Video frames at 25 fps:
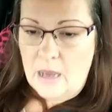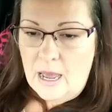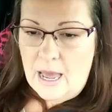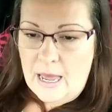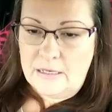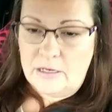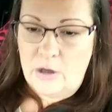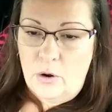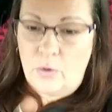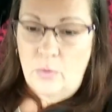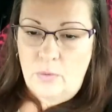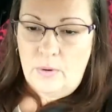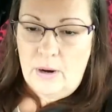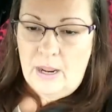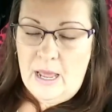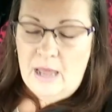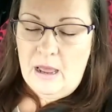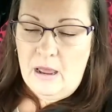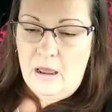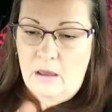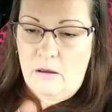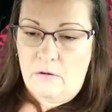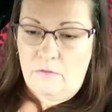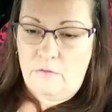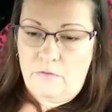I don't
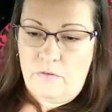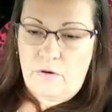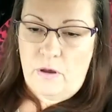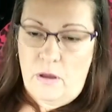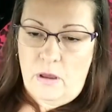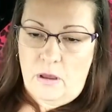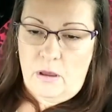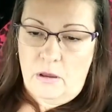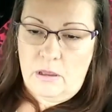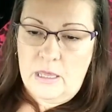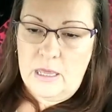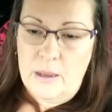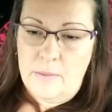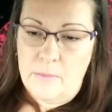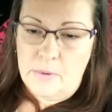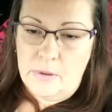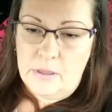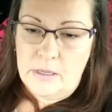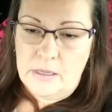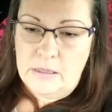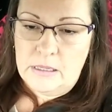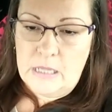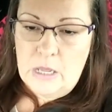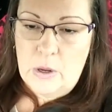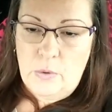have
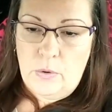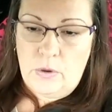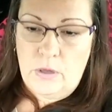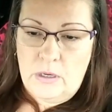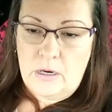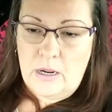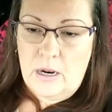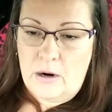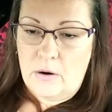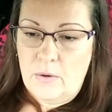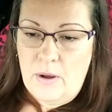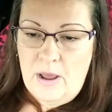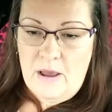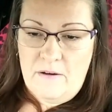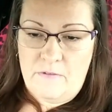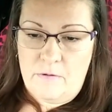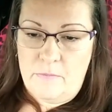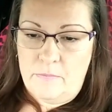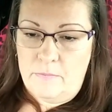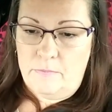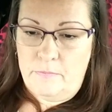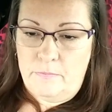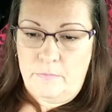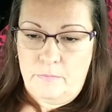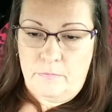Kimberly and Logan. I don't have
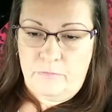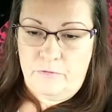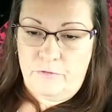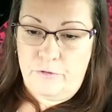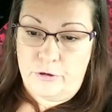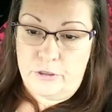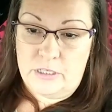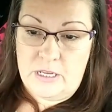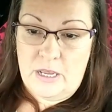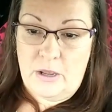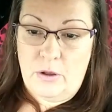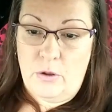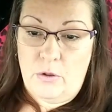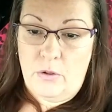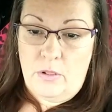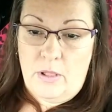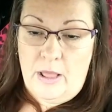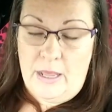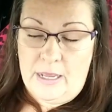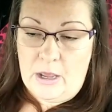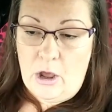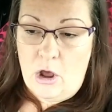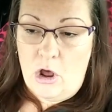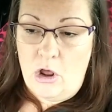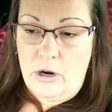them for sale
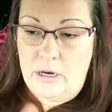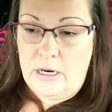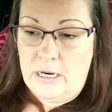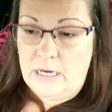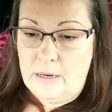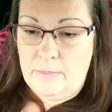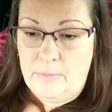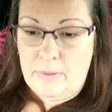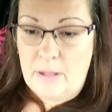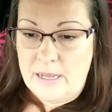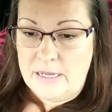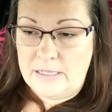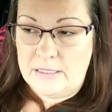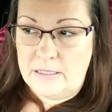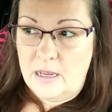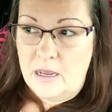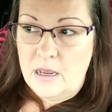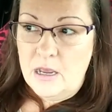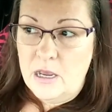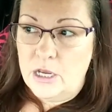like on any place.